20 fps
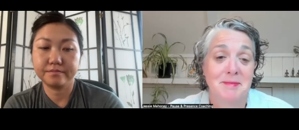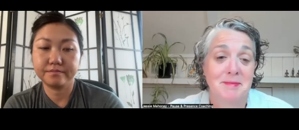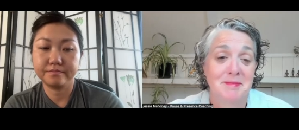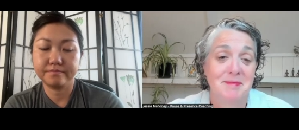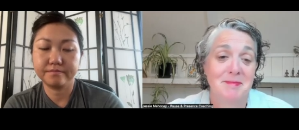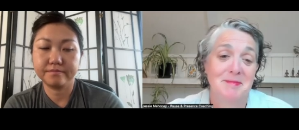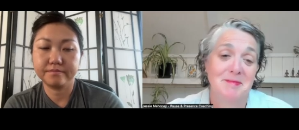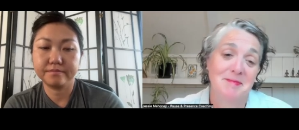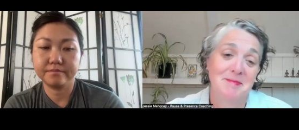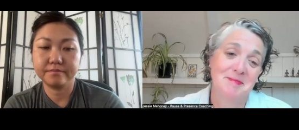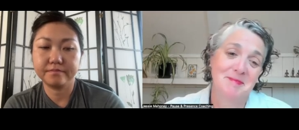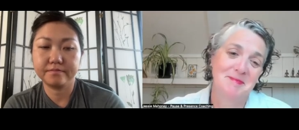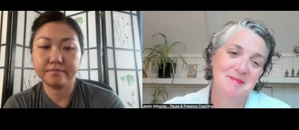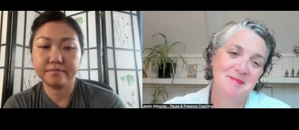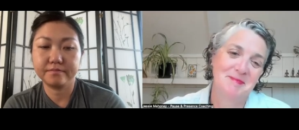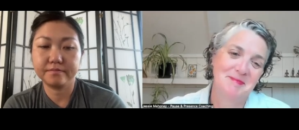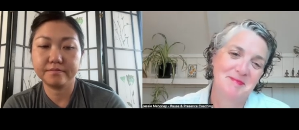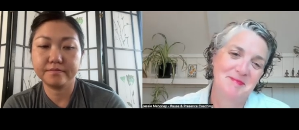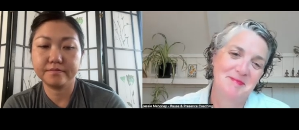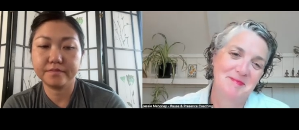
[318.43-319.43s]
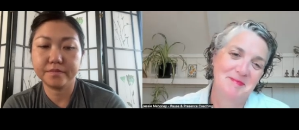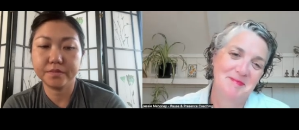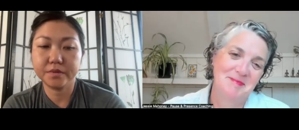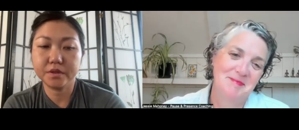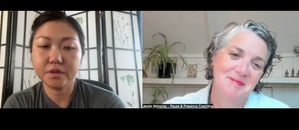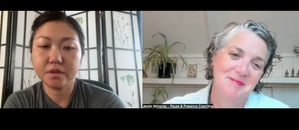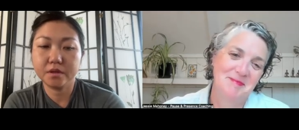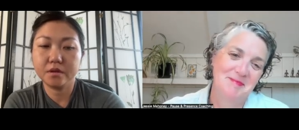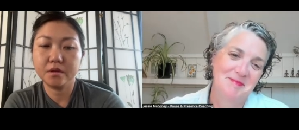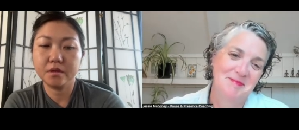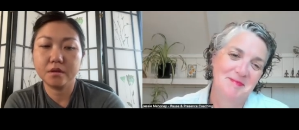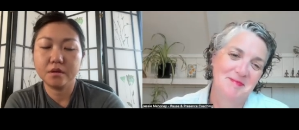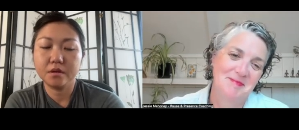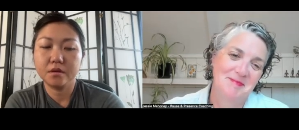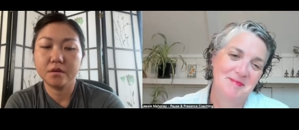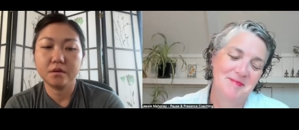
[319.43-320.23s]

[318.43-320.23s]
Nothing is said.